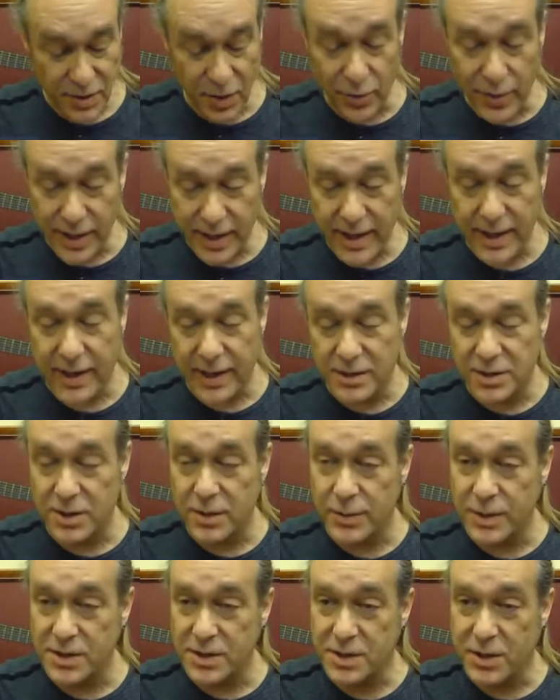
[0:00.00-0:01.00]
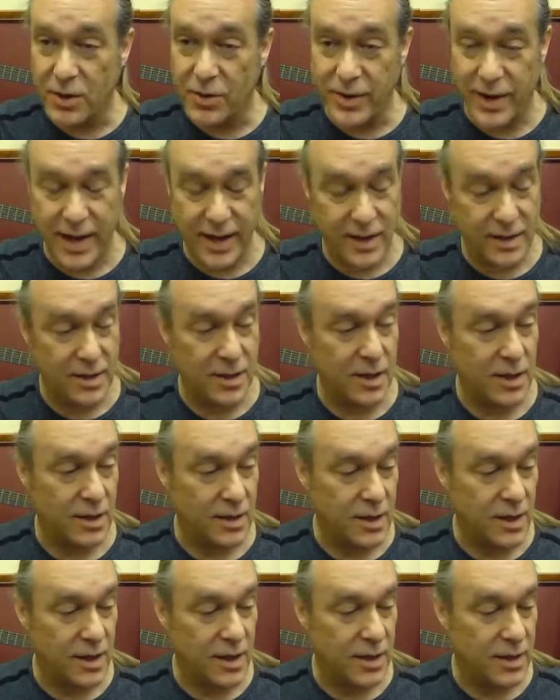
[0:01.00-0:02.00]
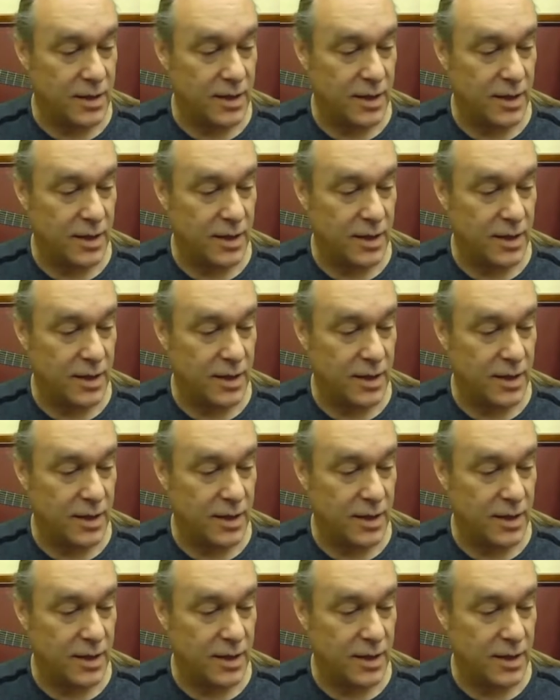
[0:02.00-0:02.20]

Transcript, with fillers: though we get instruments donated, the, the,